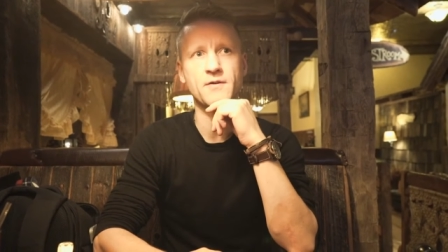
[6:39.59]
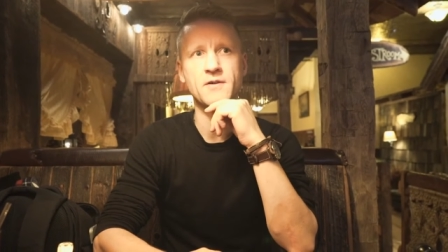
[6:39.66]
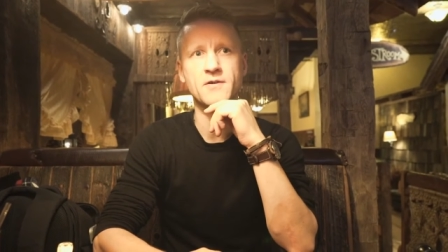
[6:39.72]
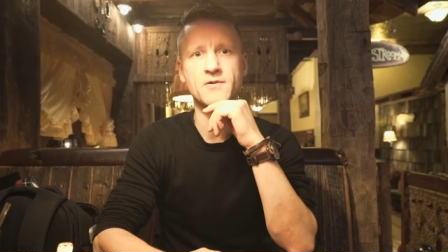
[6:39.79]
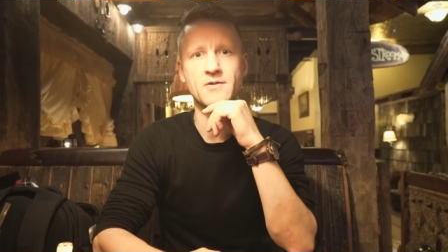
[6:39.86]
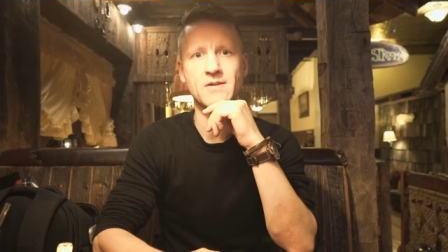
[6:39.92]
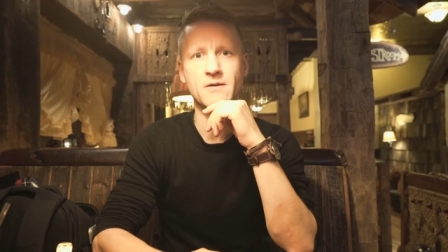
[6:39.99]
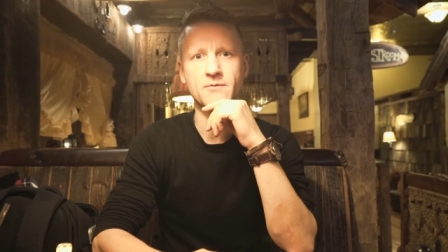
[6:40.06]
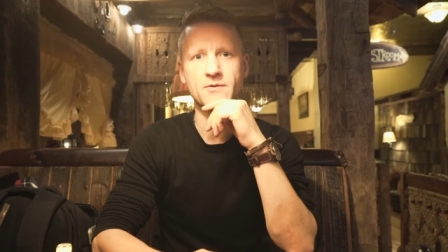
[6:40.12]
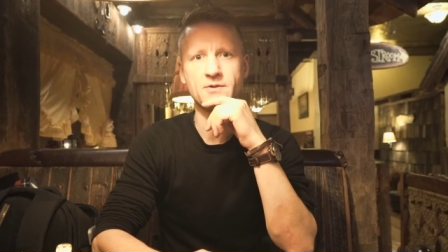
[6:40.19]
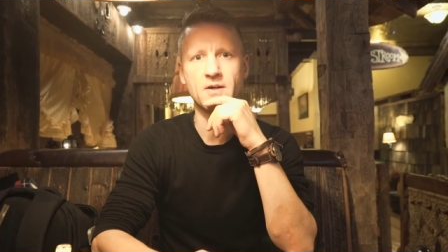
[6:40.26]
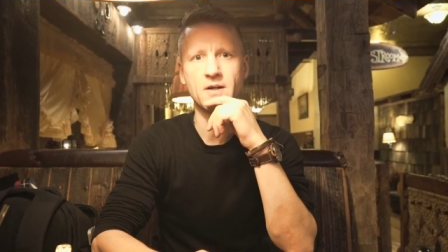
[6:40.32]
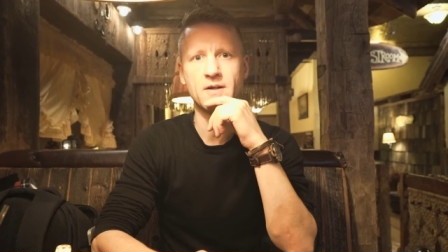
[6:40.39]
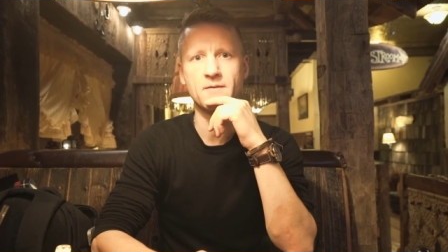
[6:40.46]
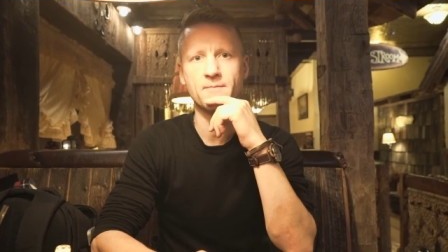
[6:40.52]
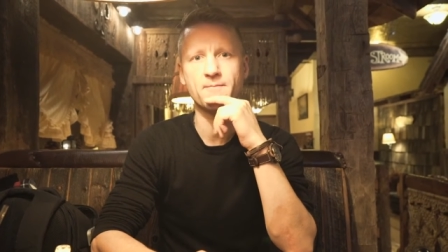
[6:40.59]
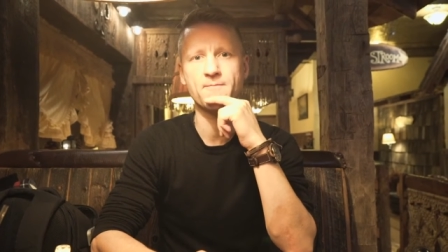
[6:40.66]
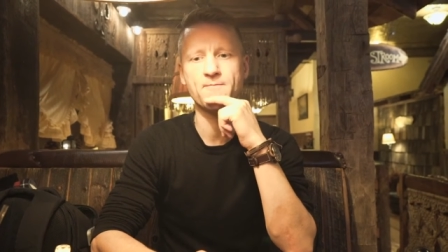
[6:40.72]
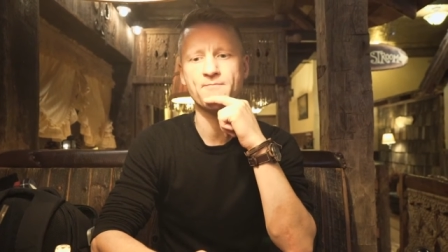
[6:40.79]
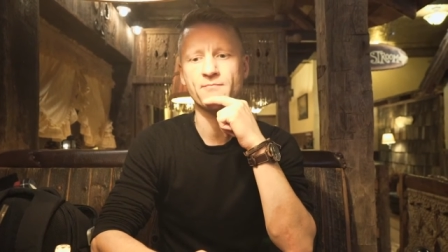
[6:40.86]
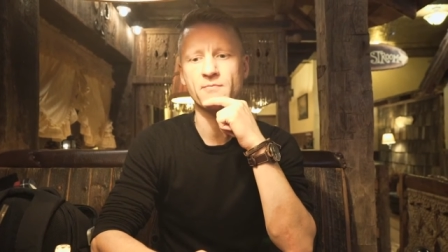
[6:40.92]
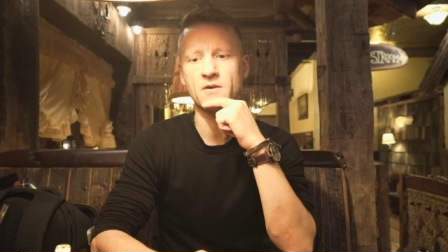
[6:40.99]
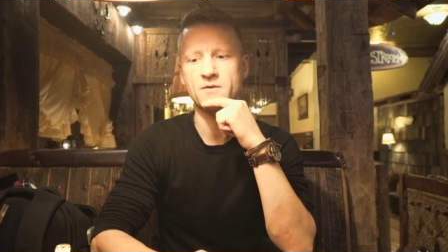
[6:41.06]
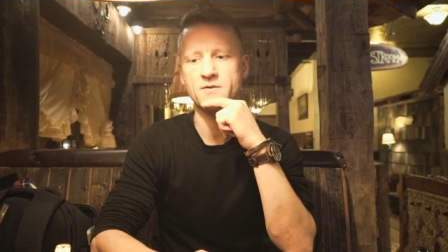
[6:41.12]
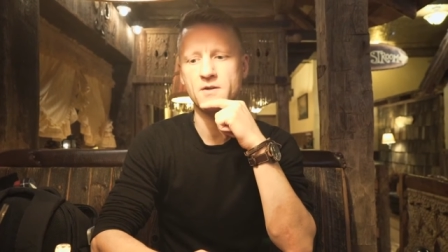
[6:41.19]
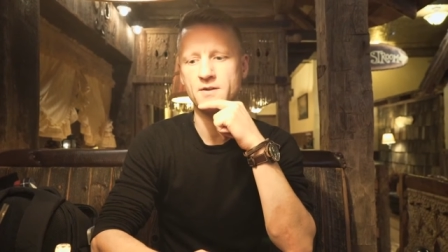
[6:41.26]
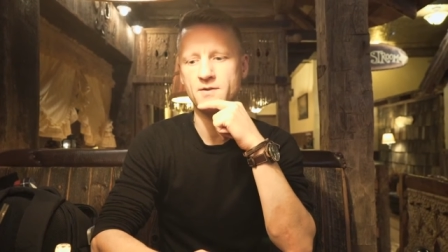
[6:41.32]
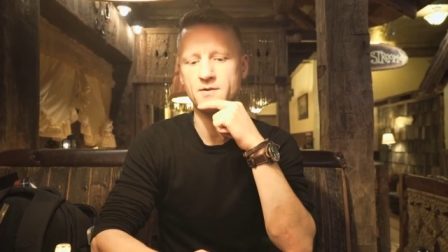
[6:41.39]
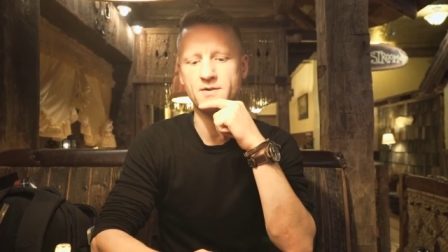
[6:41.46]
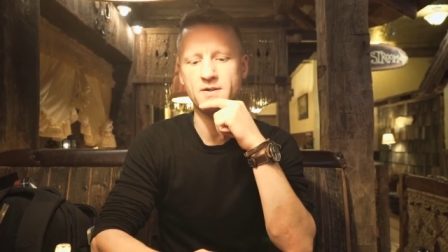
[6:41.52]
in sound design
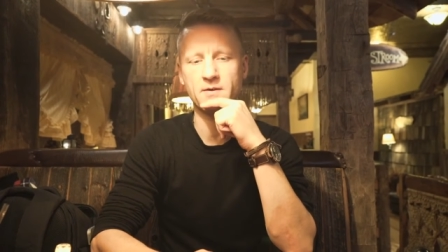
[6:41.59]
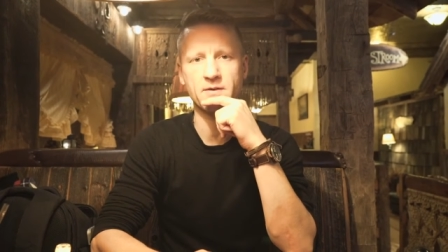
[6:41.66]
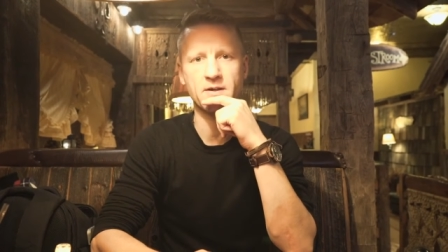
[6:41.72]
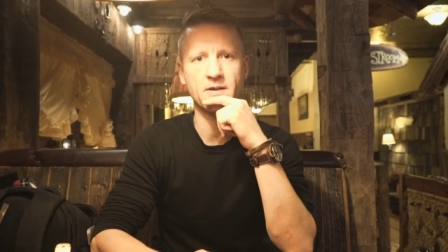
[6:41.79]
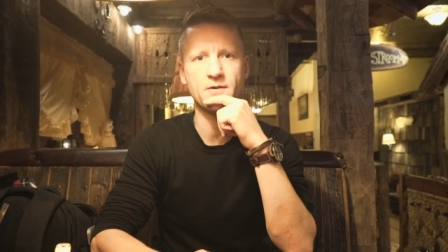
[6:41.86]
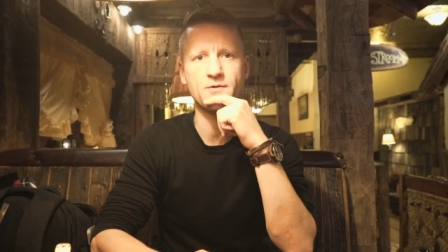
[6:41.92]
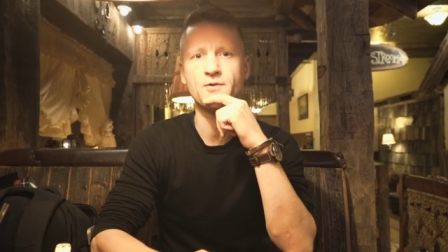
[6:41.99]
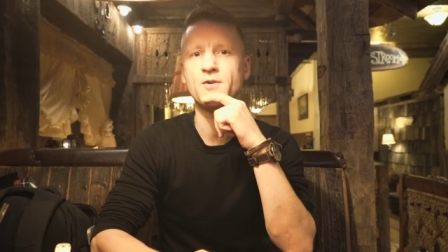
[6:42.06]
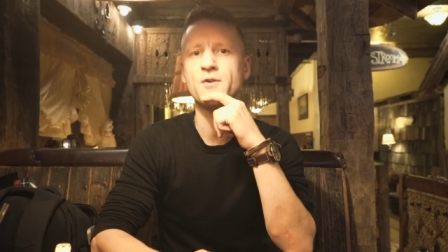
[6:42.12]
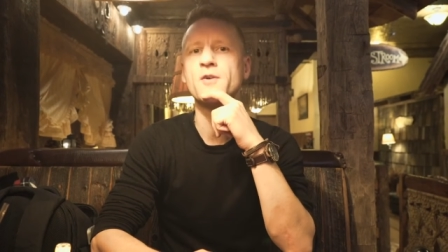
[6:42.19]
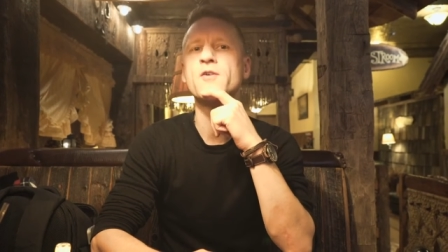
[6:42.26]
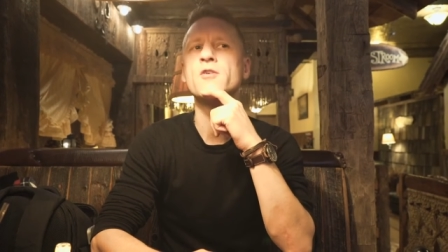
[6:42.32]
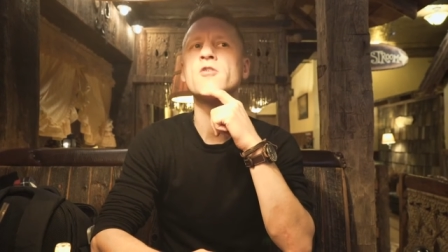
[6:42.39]
as a sound editor.